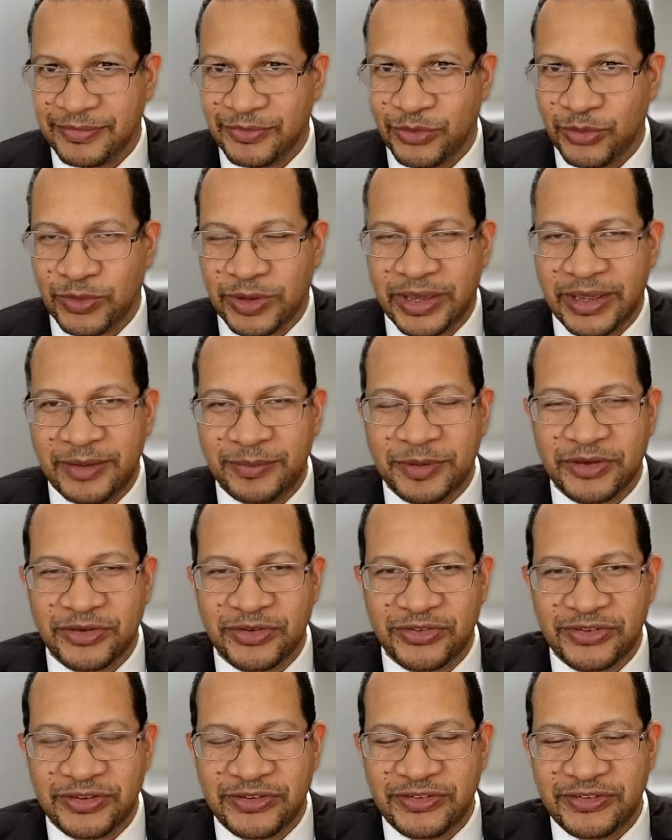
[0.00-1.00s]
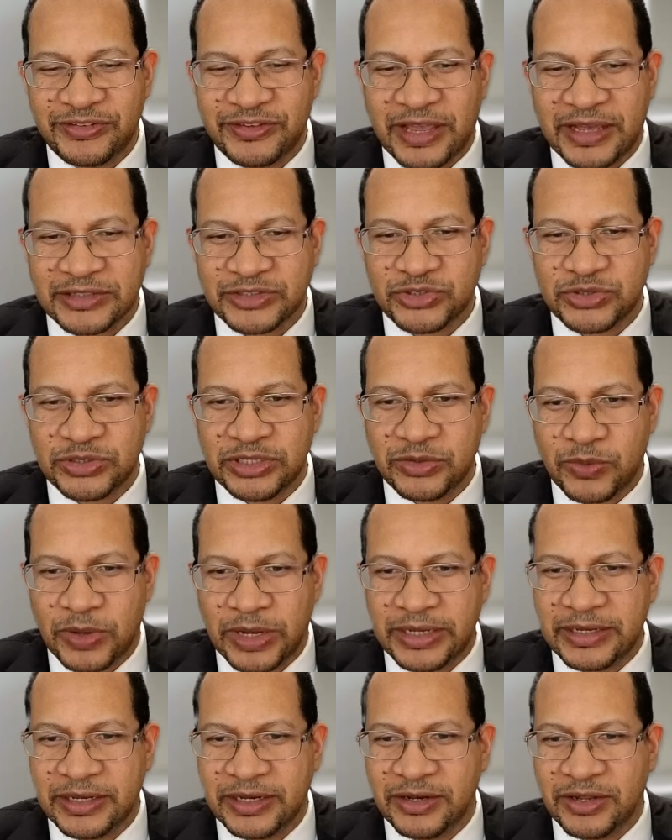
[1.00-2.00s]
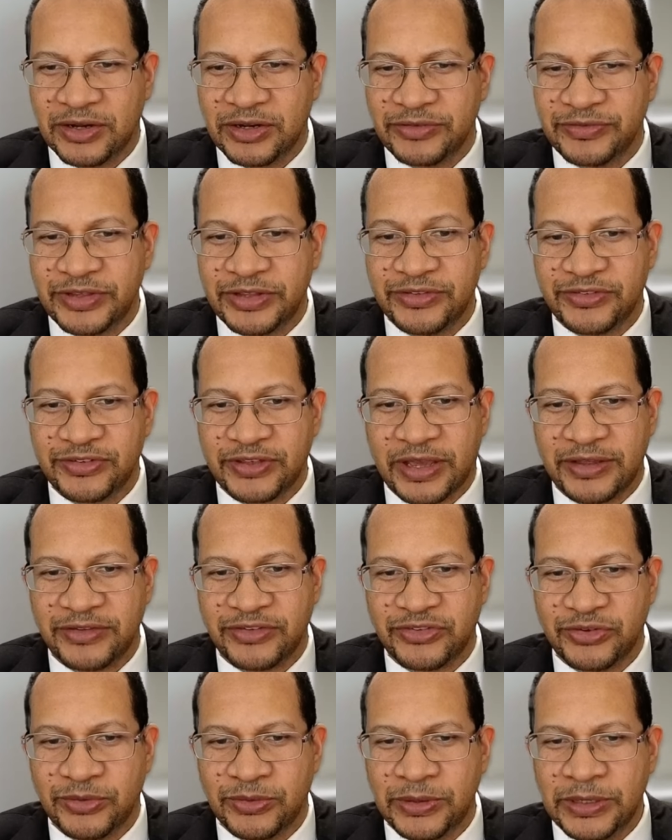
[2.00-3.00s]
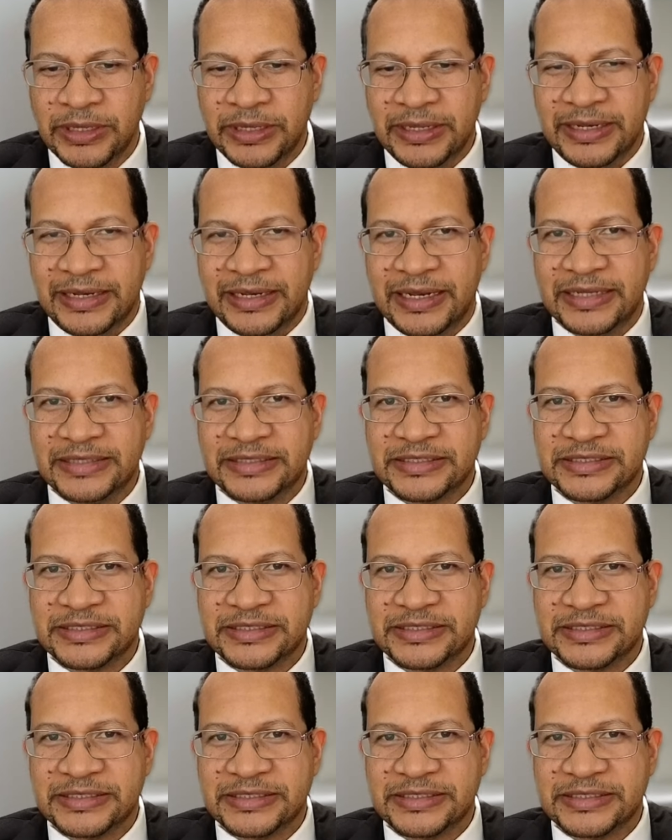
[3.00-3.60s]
Okay, because this is actually quite a lot of insight. So let's